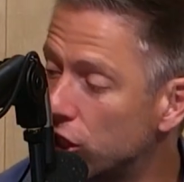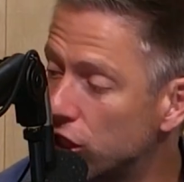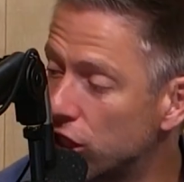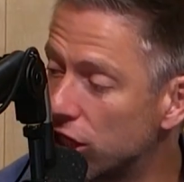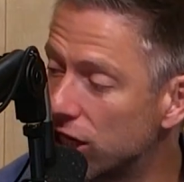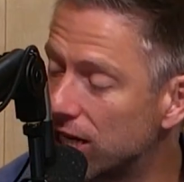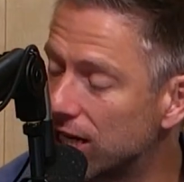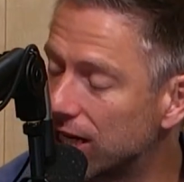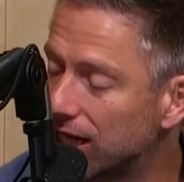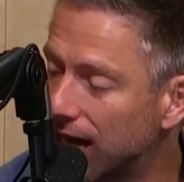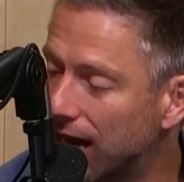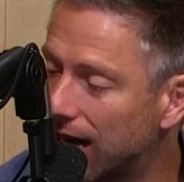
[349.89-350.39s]

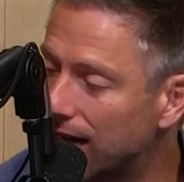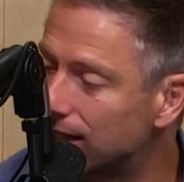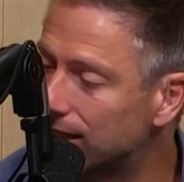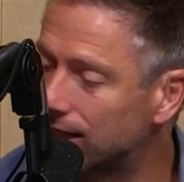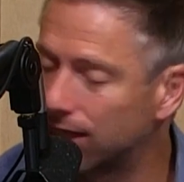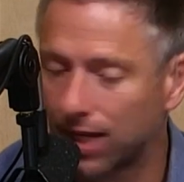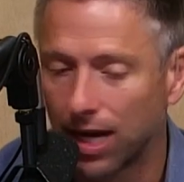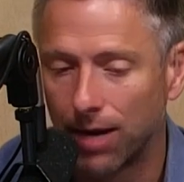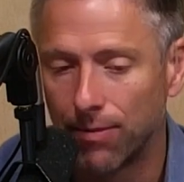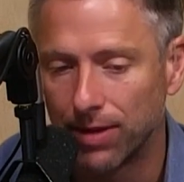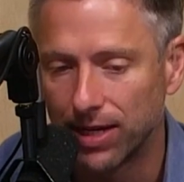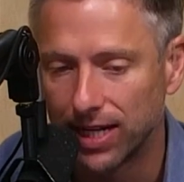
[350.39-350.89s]
machine
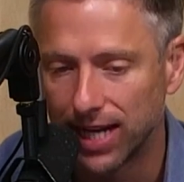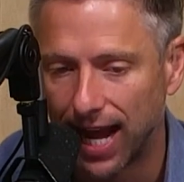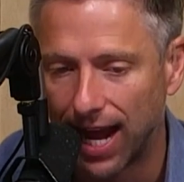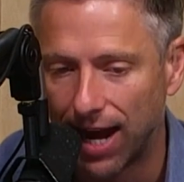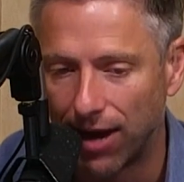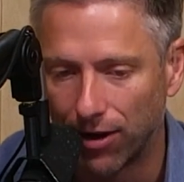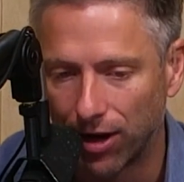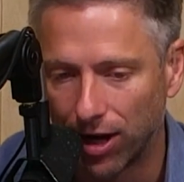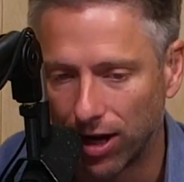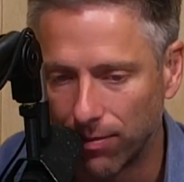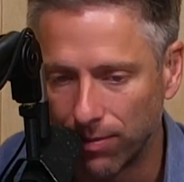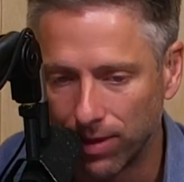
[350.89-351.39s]
guns coming
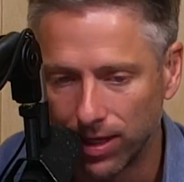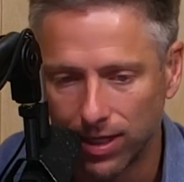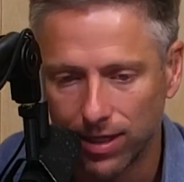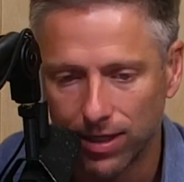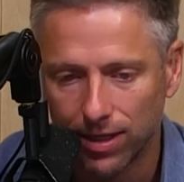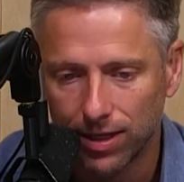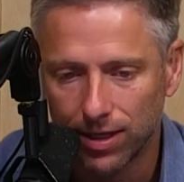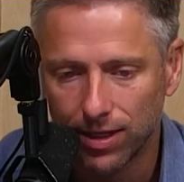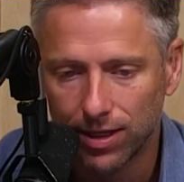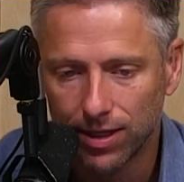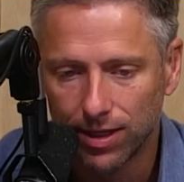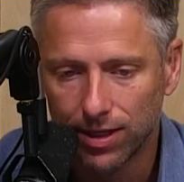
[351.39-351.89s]
down on
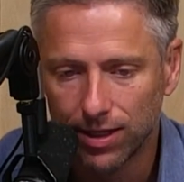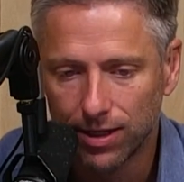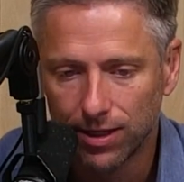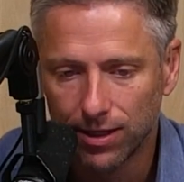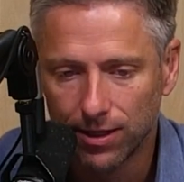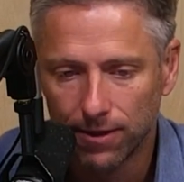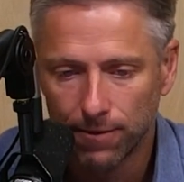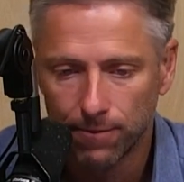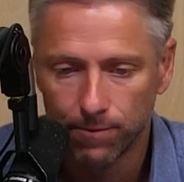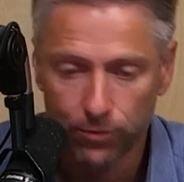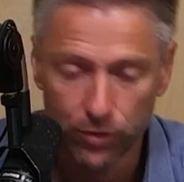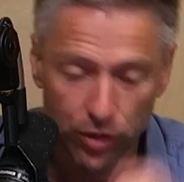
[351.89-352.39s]
me.
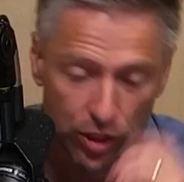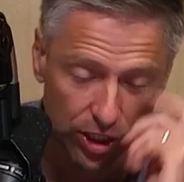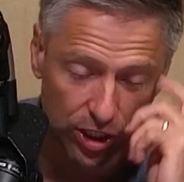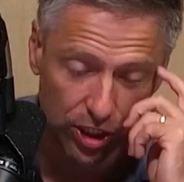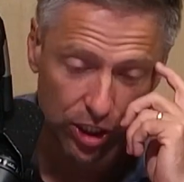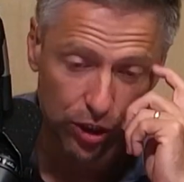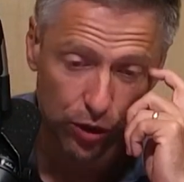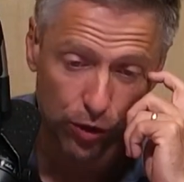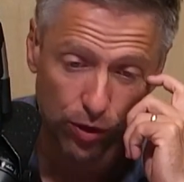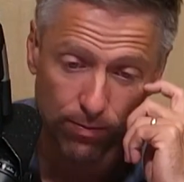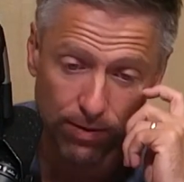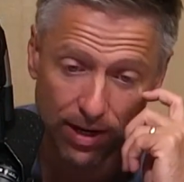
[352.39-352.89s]

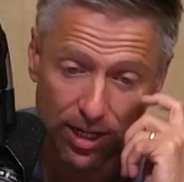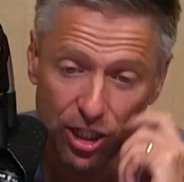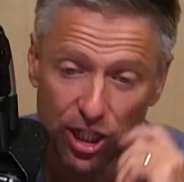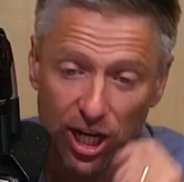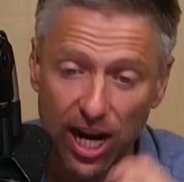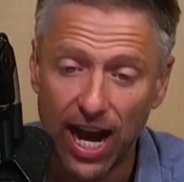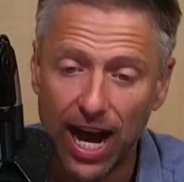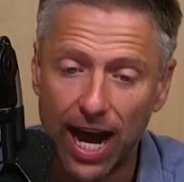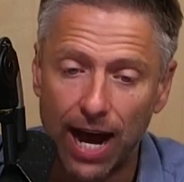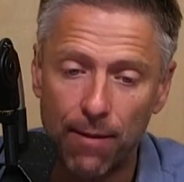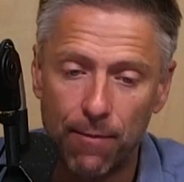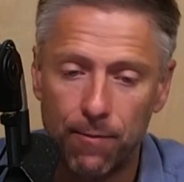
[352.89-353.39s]
Just doing my
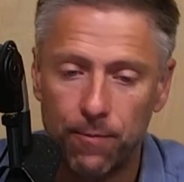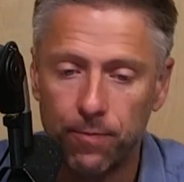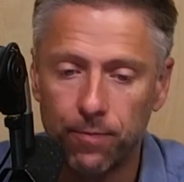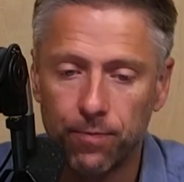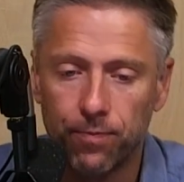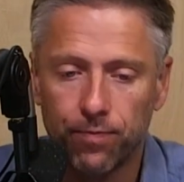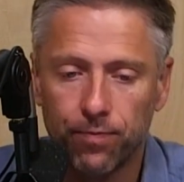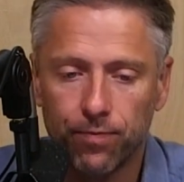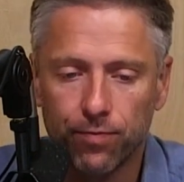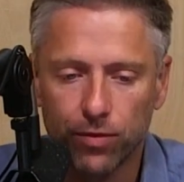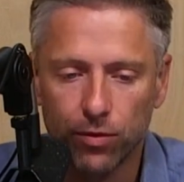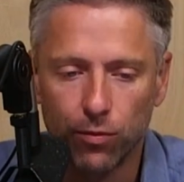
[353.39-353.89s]
job.
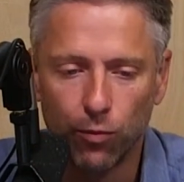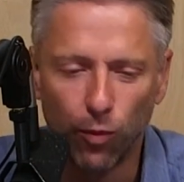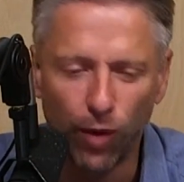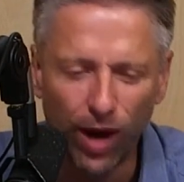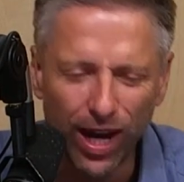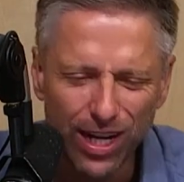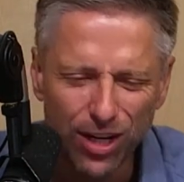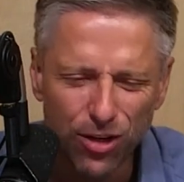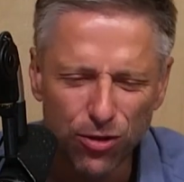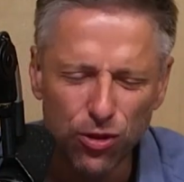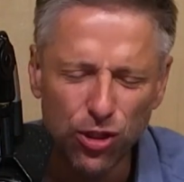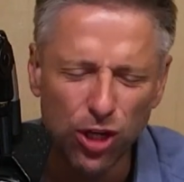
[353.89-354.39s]

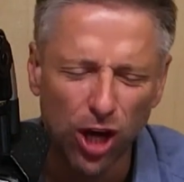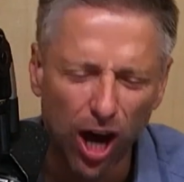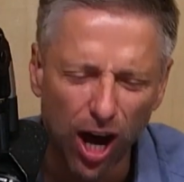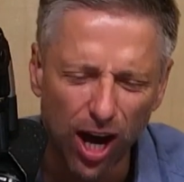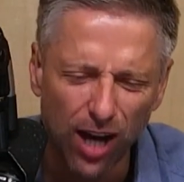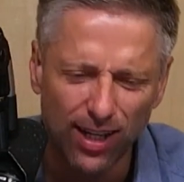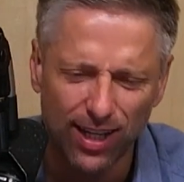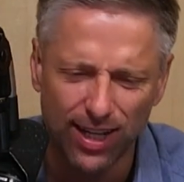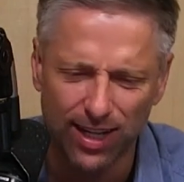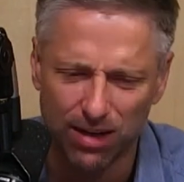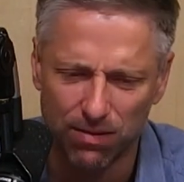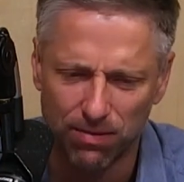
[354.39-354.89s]
What are you
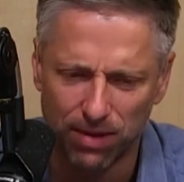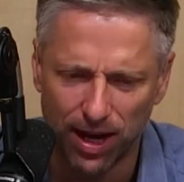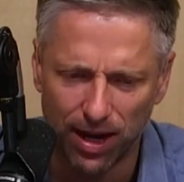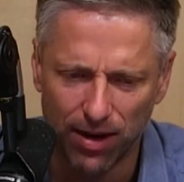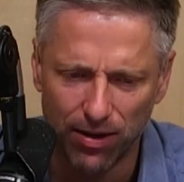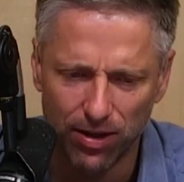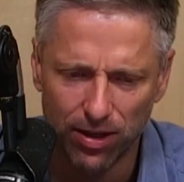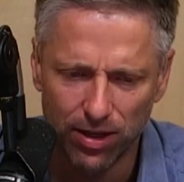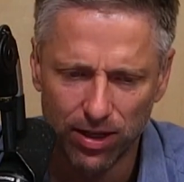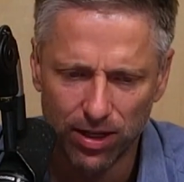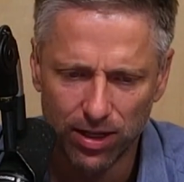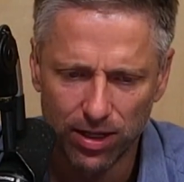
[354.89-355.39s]
talking
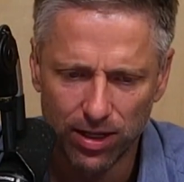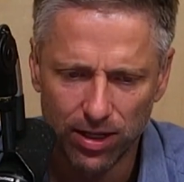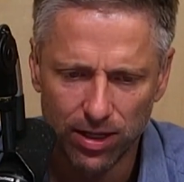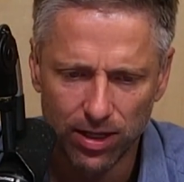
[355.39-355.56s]
about?